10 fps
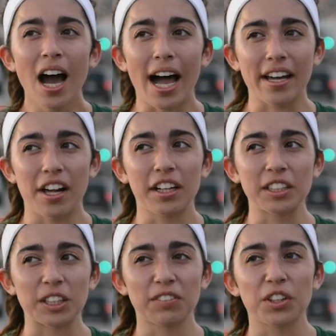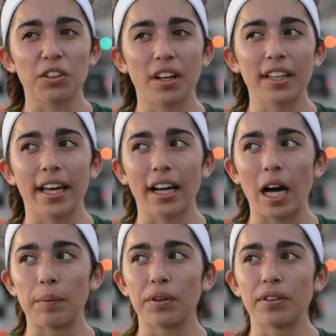I kind of conserved a little on like a
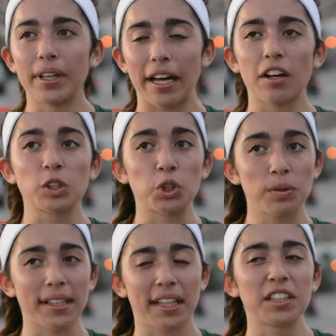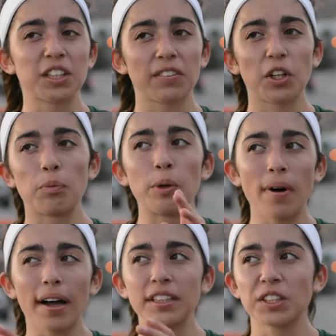couple. I know switchbacks I conserved a little, on
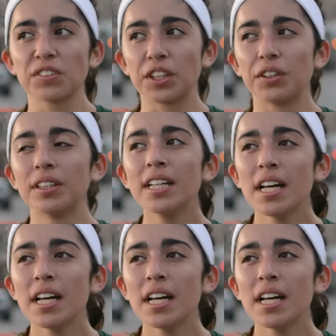Pupa I conserved a little.